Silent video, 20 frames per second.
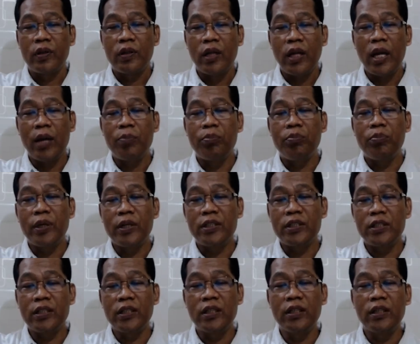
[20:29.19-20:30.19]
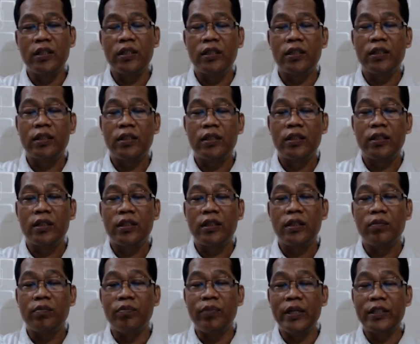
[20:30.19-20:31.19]
A person
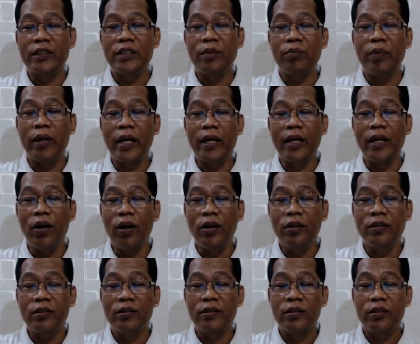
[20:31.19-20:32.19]
blessed by God,